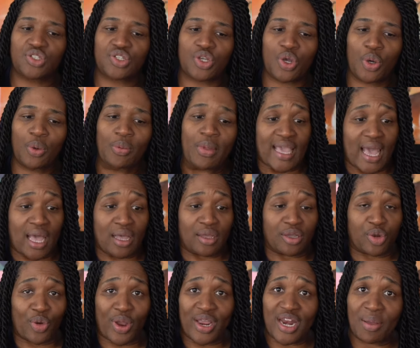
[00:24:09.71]
So yeah,
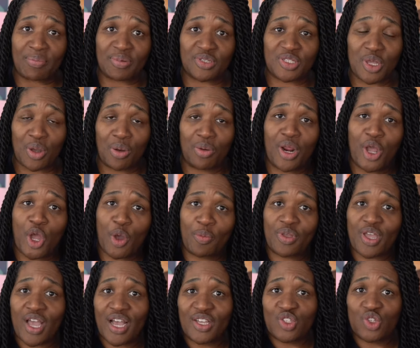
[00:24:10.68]
great episode. I hope
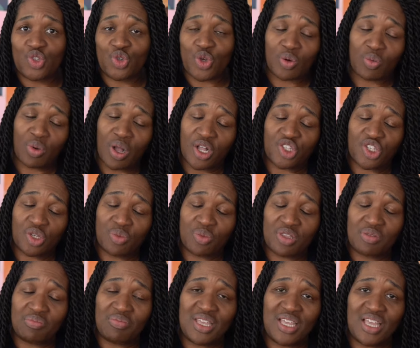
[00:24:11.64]
you guys enjoyed watching
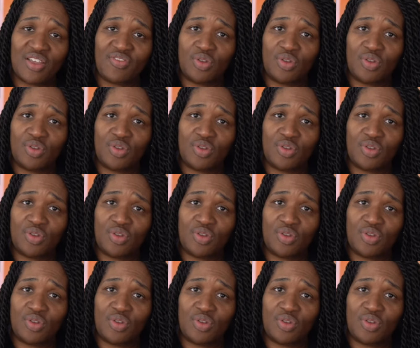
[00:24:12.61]
with me.